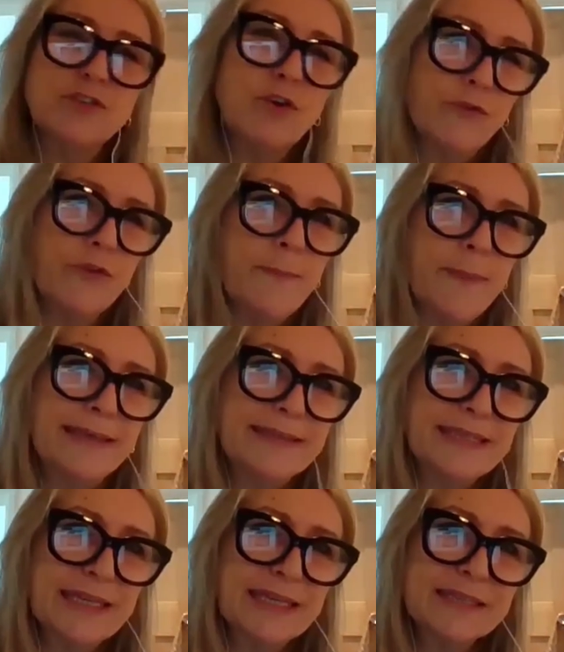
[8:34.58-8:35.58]
off the
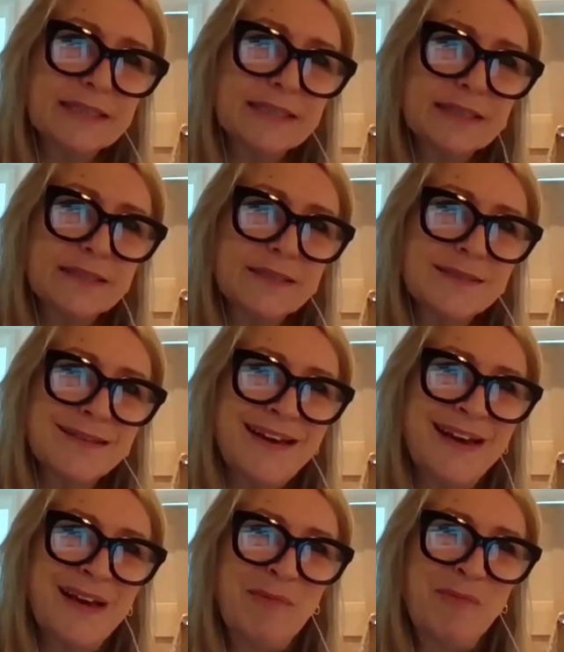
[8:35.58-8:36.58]
basics
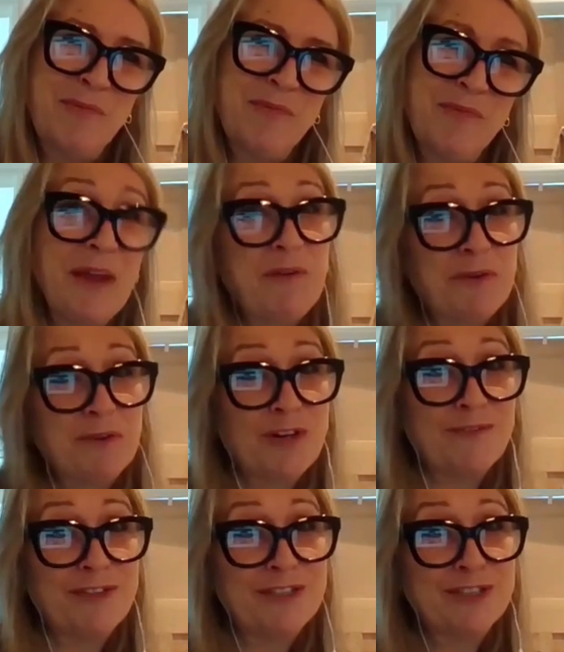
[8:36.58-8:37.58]
there on
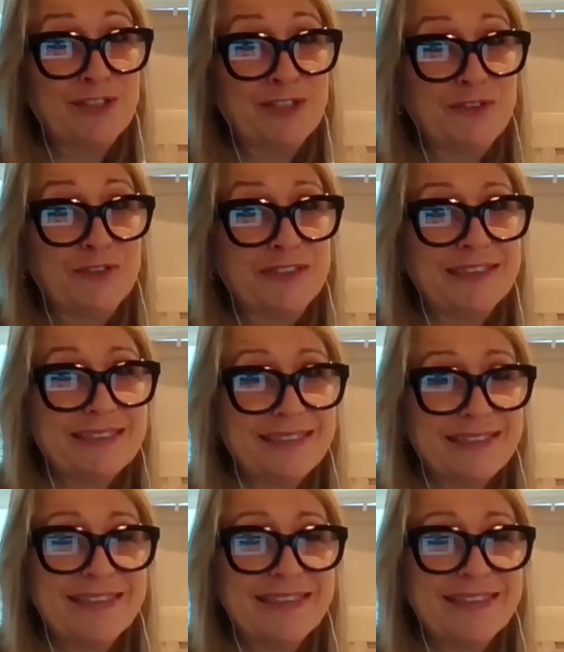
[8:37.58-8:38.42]
travel insurance.